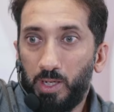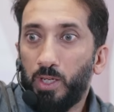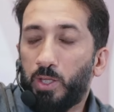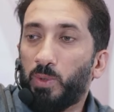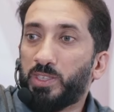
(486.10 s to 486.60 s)

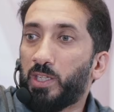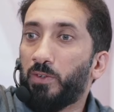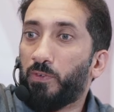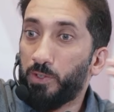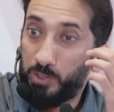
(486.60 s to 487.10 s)
The ones that are the
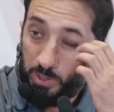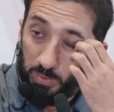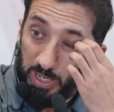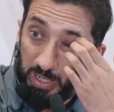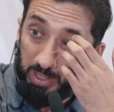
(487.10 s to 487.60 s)
furthest
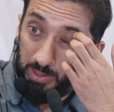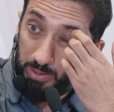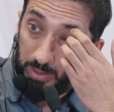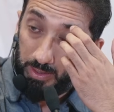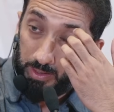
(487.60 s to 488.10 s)
away,
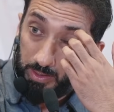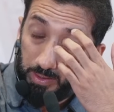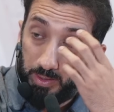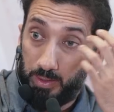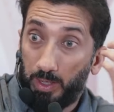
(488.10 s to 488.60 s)

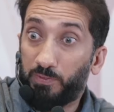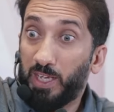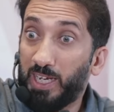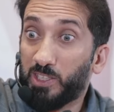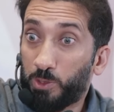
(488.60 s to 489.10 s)
if
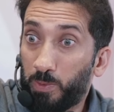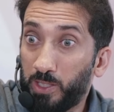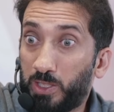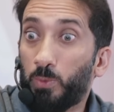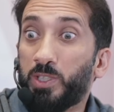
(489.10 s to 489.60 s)
they get
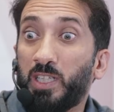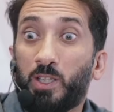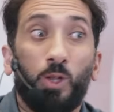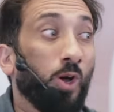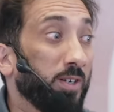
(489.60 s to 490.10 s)
smudged, it would take
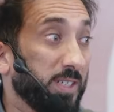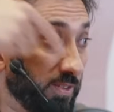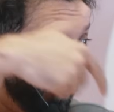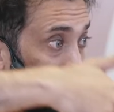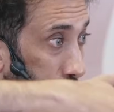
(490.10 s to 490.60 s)
the longest
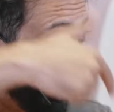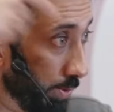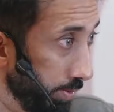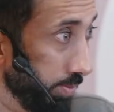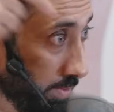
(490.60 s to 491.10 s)
for us
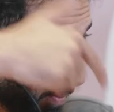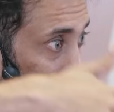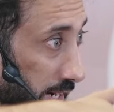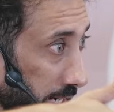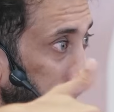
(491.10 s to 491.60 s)
to
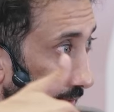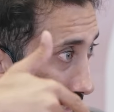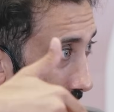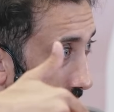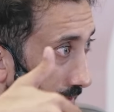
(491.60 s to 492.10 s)
find out,
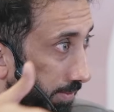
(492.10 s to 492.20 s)
yes?